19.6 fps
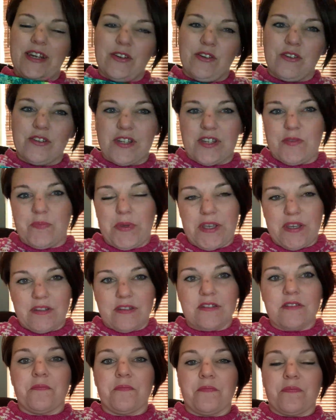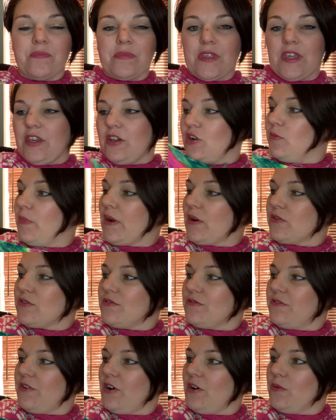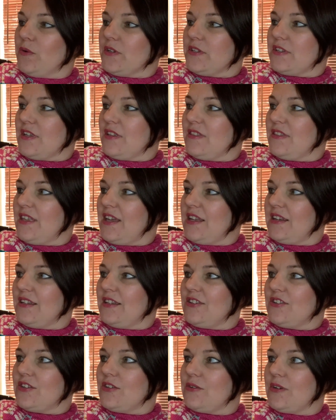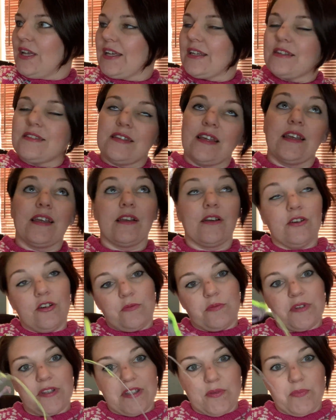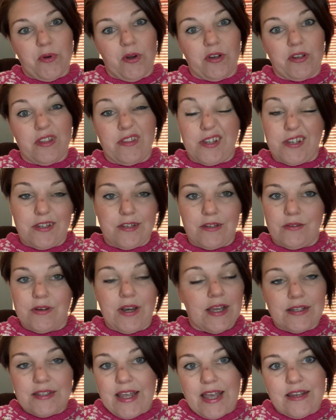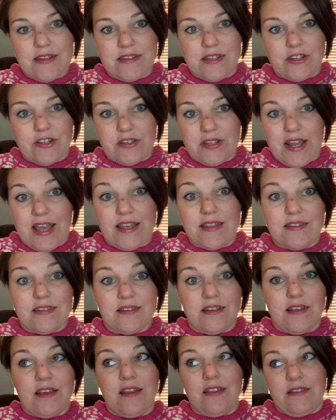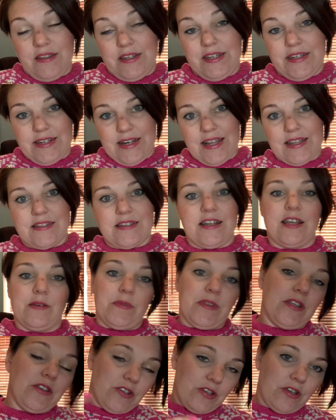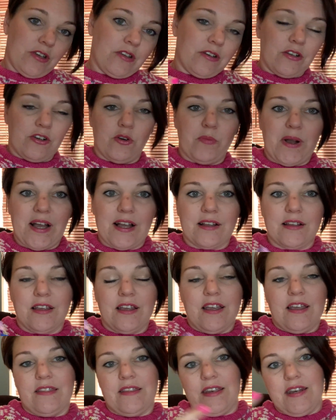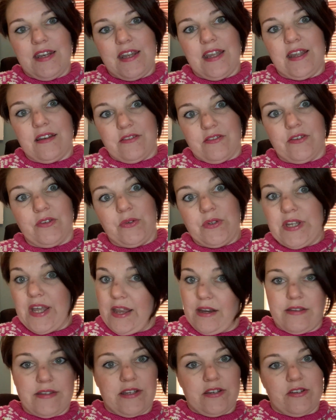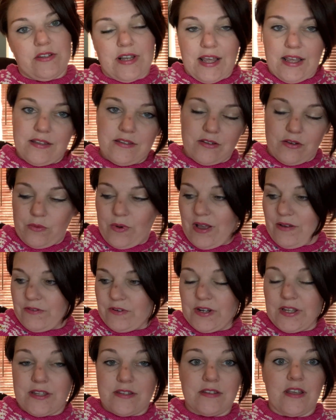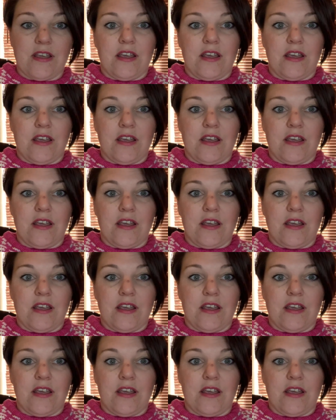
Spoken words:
notice because you go backwards and forwards, and then you do, like, say, go up to this point and then you do like 10 stitches less than you did last time, then turn, go back, then knit, do 10 stitches less or whatever it is,